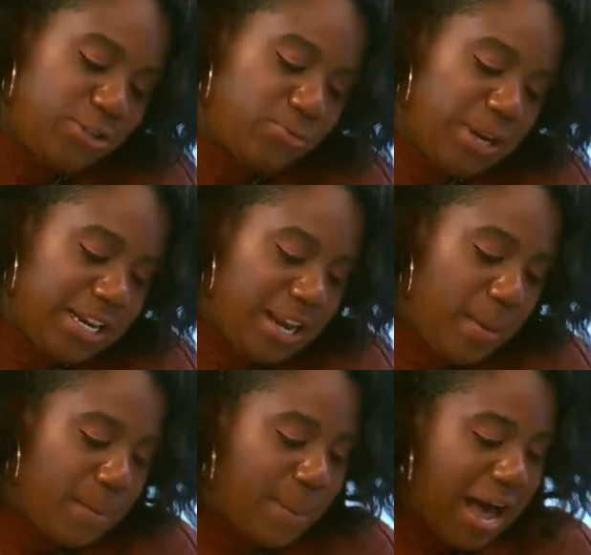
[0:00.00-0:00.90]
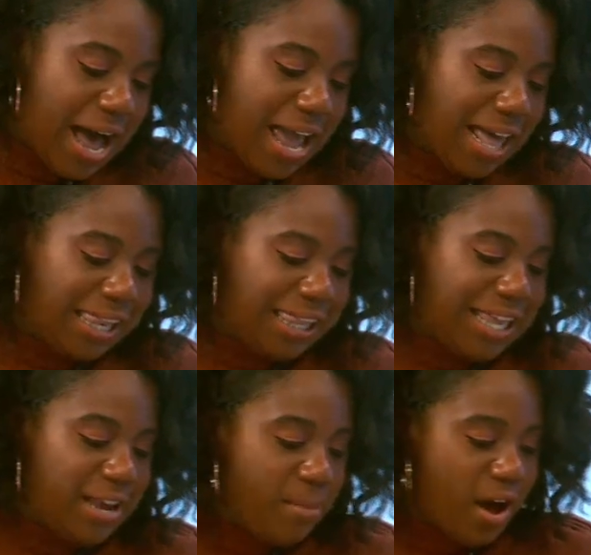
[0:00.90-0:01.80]
is written by
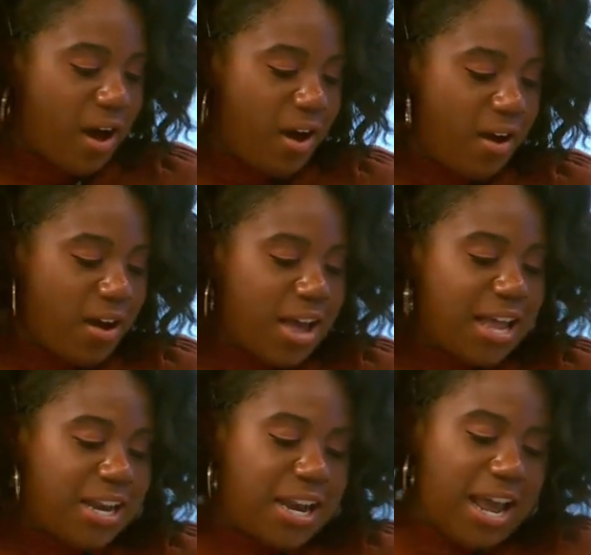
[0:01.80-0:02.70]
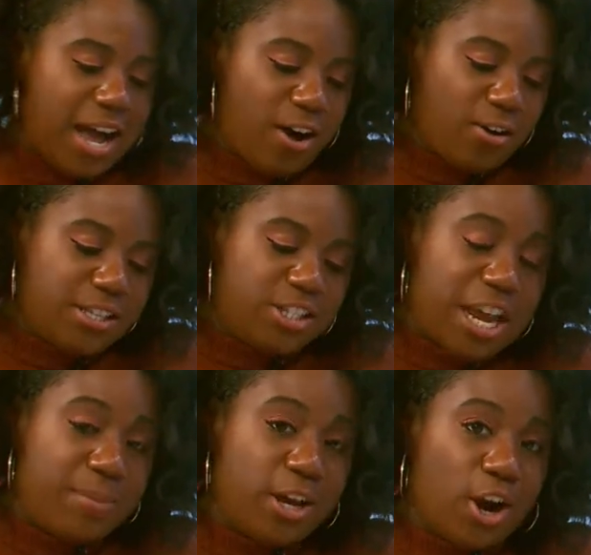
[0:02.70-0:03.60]
Lima now is
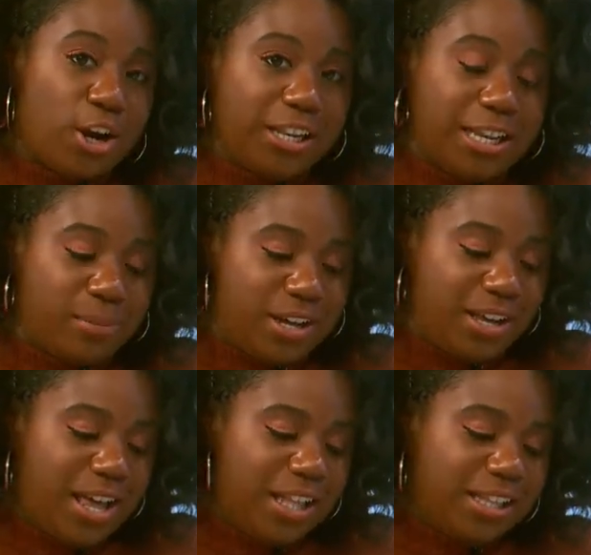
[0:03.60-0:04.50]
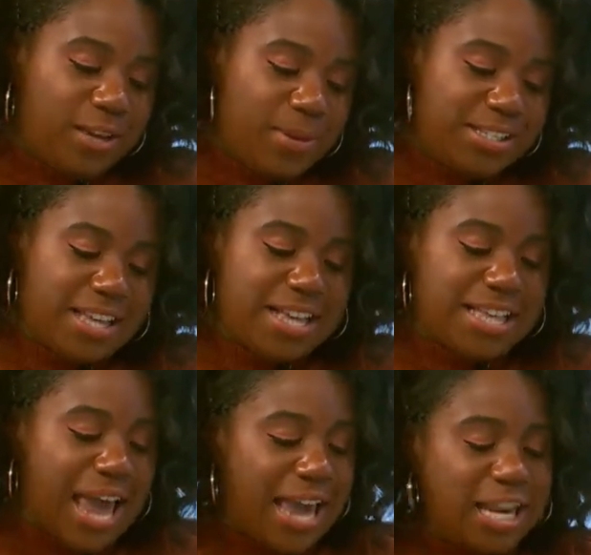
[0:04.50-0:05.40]
Jamie Kern Lima. Mm-hmm. Lima
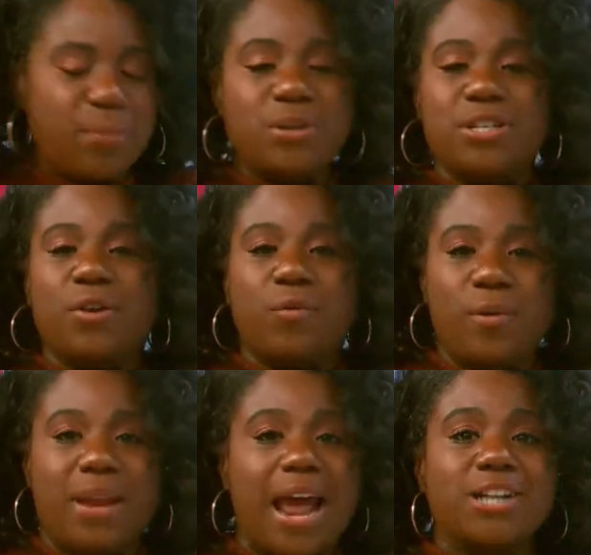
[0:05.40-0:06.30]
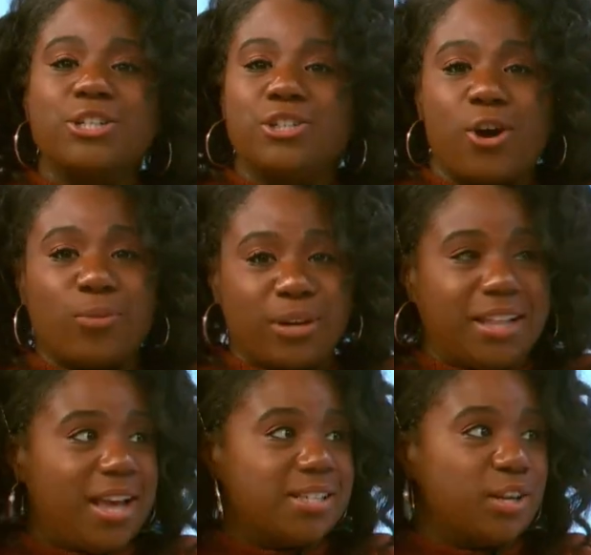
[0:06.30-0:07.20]
says that 80% of women actually don't
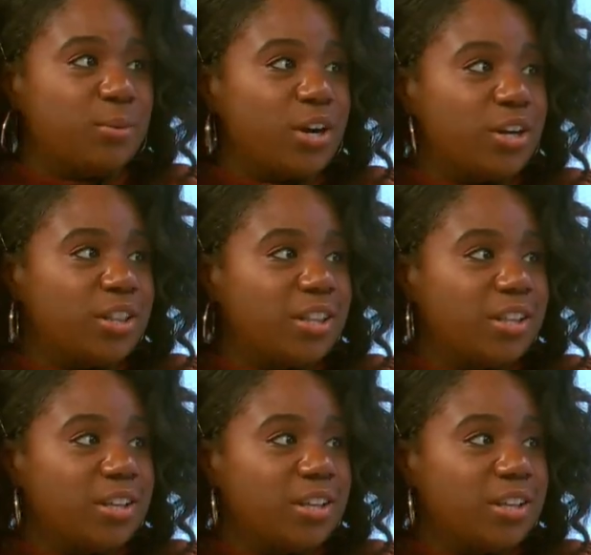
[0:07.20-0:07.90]
realize their worth.